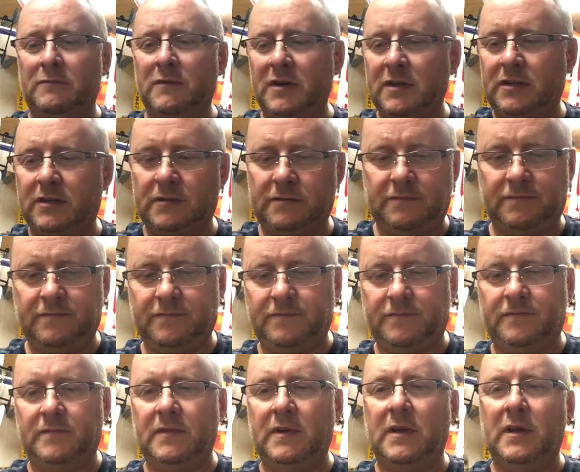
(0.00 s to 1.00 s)
right.
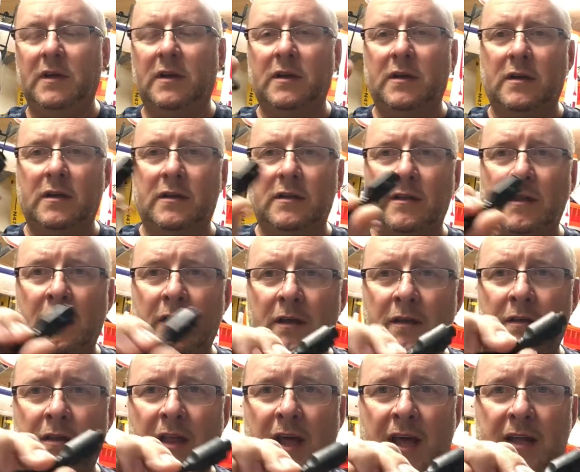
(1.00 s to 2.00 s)

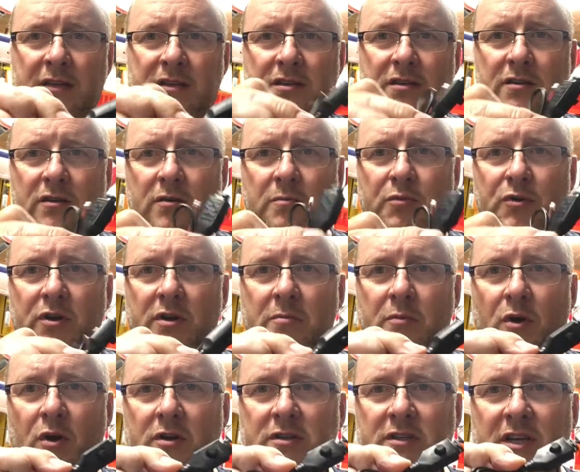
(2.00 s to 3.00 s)
That you can put in a
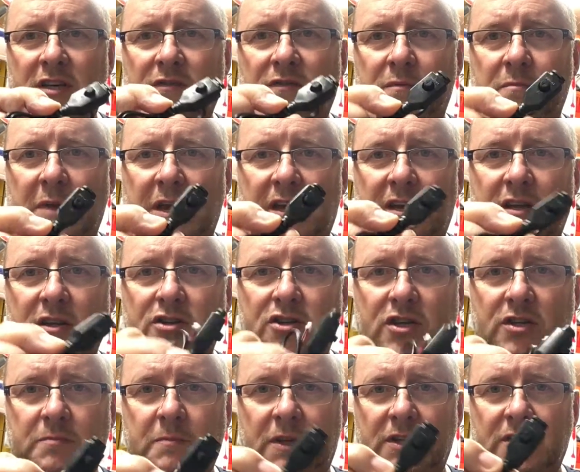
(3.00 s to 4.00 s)
box, that's for making
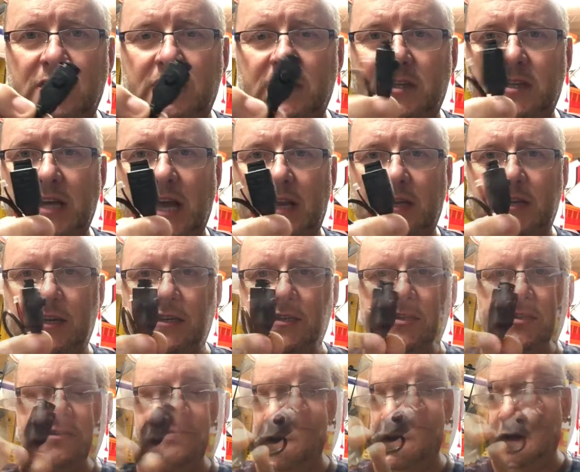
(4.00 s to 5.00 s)
adjustments and
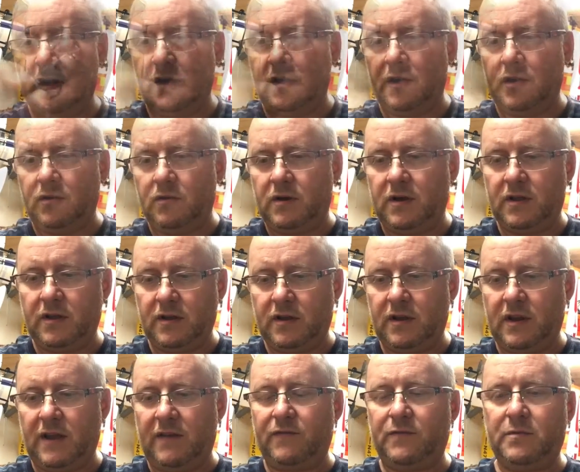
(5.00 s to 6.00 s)
settings. You're
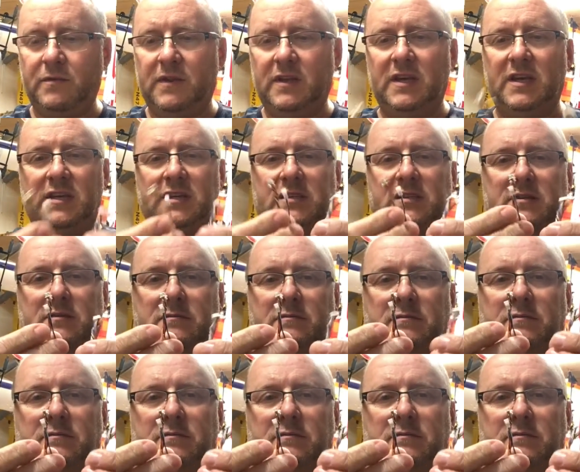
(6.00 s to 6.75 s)
left with these.